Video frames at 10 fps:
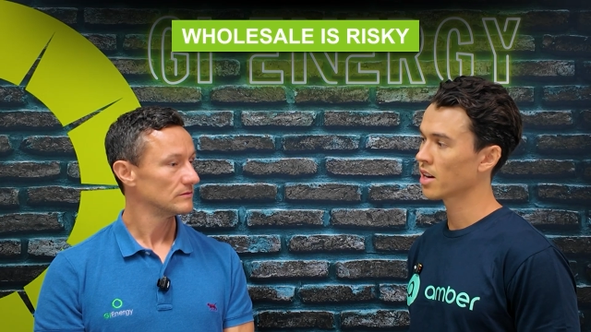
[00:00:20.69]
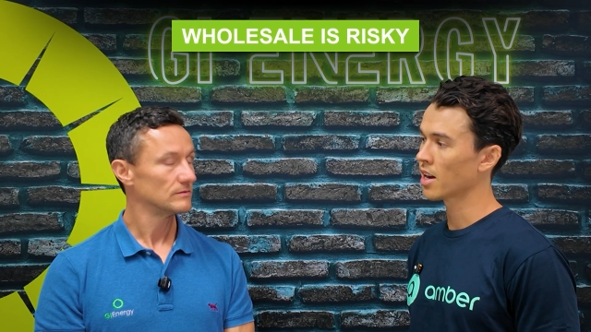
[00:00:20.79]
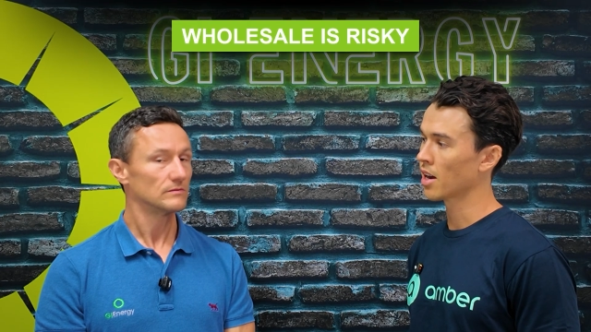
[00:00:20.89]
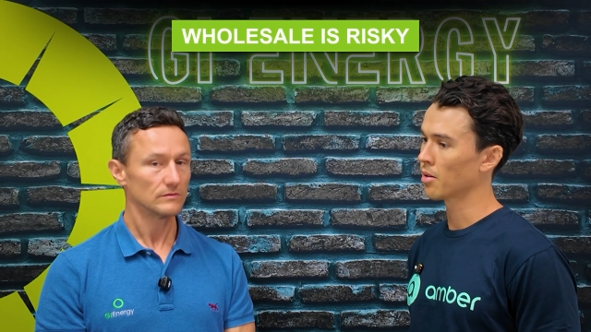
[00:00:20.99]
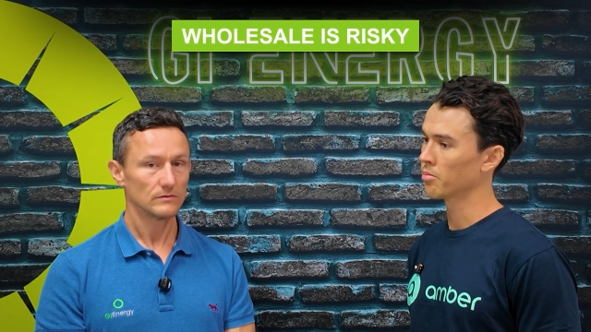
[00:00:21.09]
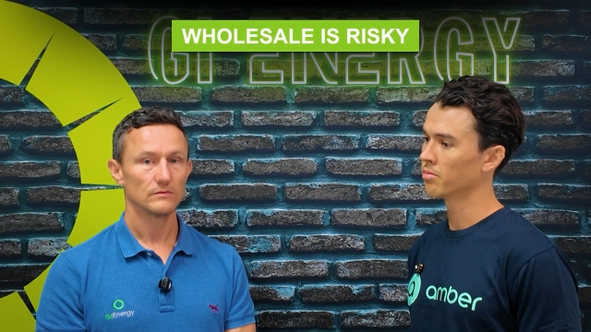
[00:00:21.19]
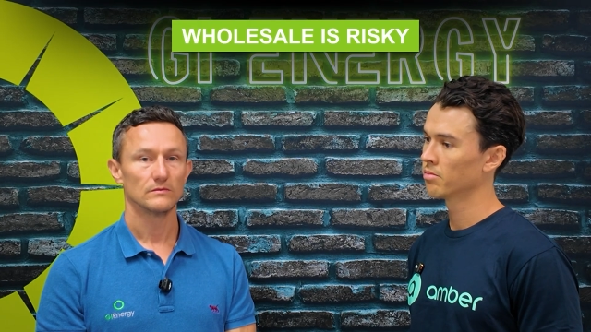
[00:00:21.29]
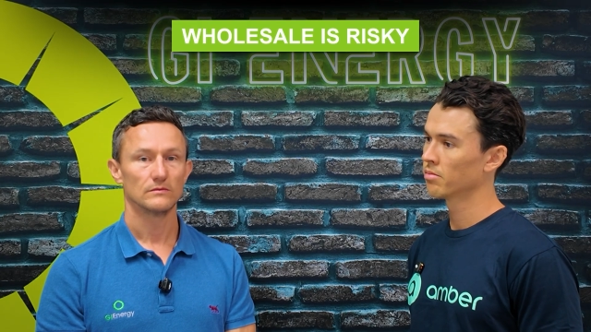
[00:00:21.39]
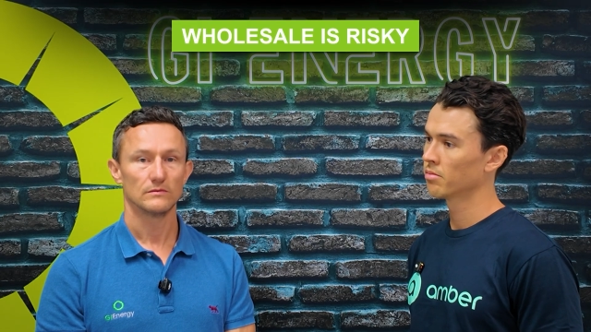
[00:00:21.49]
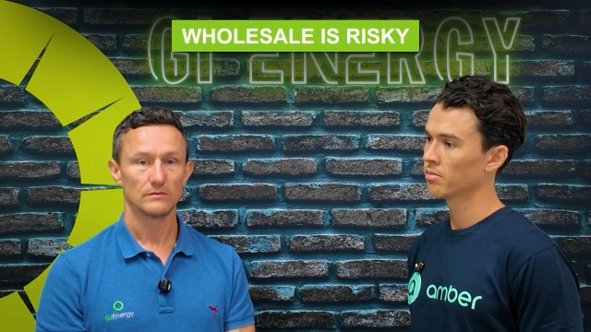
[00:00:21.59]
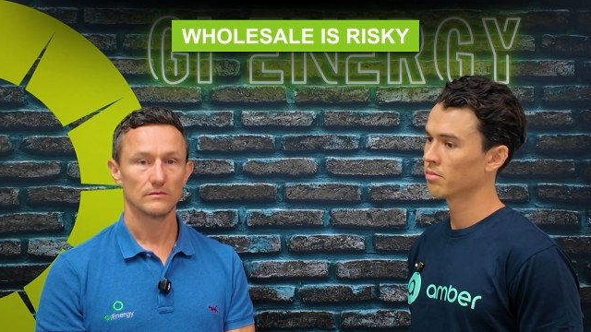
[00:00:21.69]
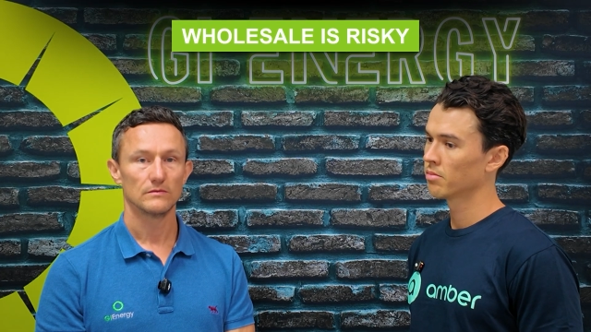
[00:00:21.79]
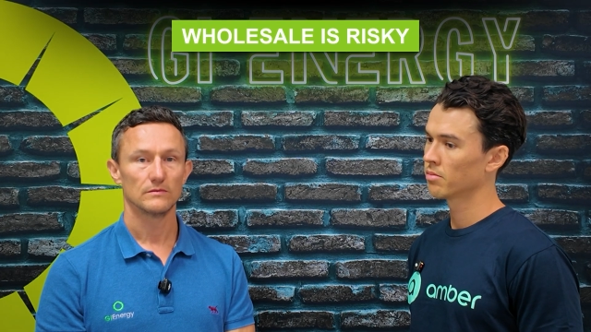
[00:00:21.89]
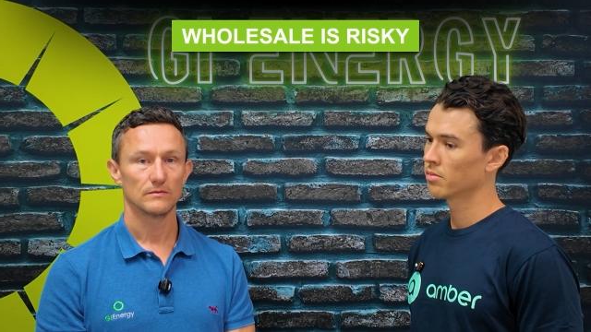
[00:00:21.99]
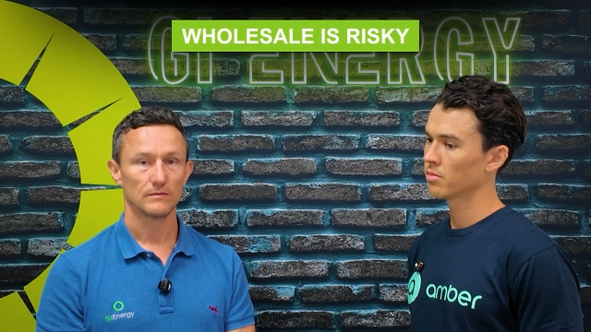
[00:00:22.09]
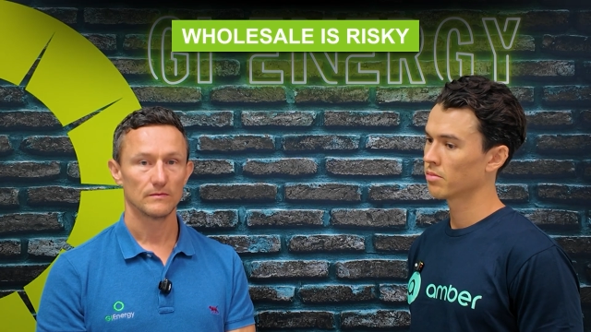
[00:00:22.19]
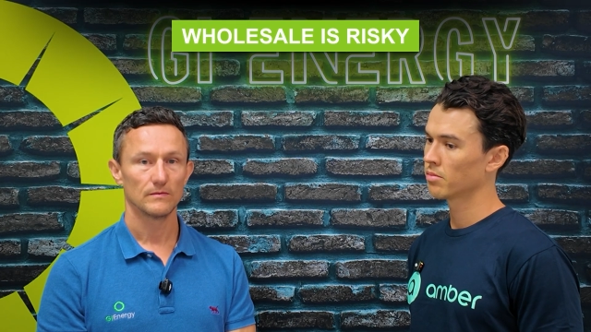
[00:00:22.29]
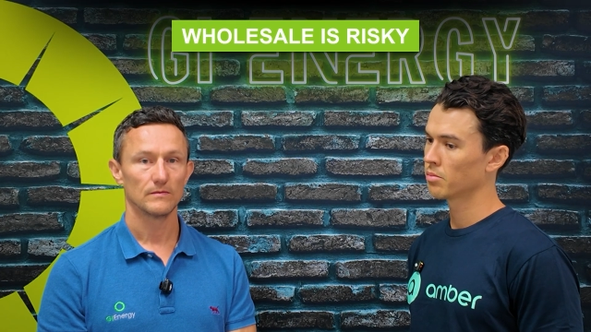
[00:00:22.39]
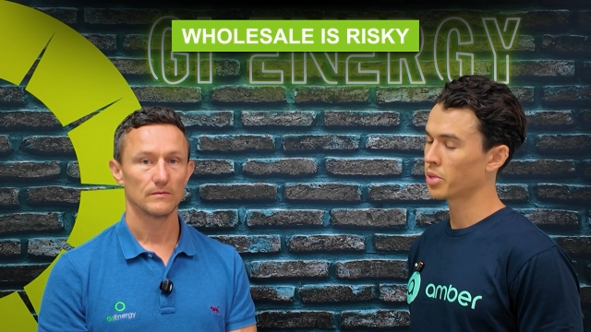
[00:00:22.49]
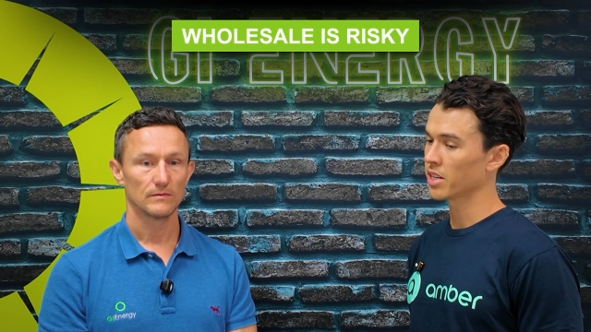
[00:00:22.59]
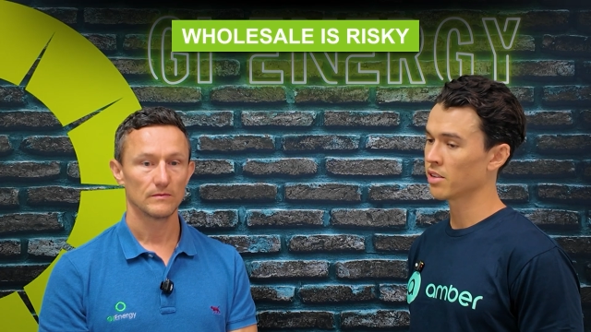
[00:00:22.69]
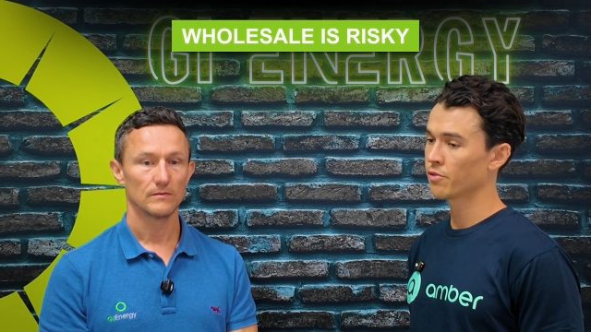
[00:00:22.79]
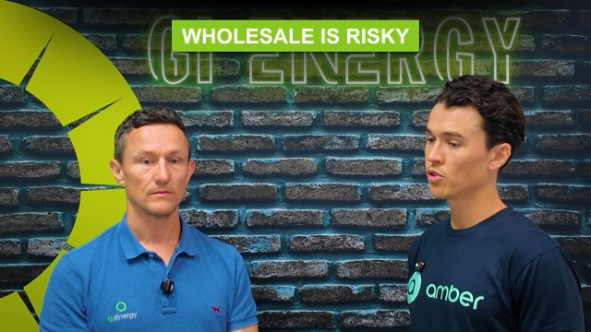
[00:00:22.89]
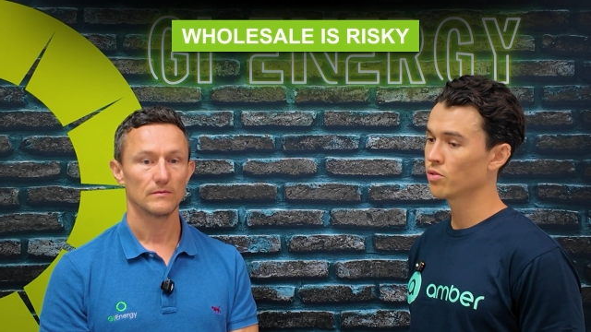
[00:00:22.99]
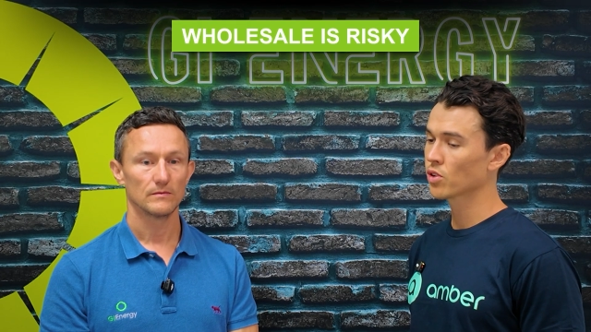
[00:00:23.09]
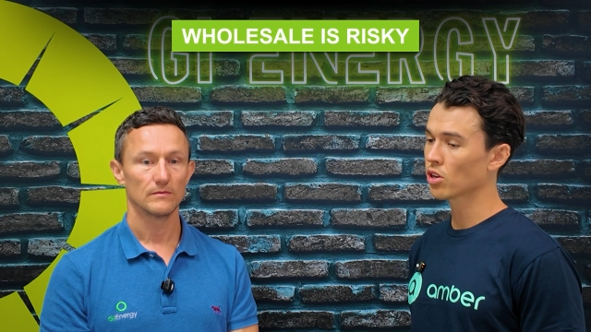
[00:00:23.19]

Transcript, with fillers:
Speaker 1: Um, but if you've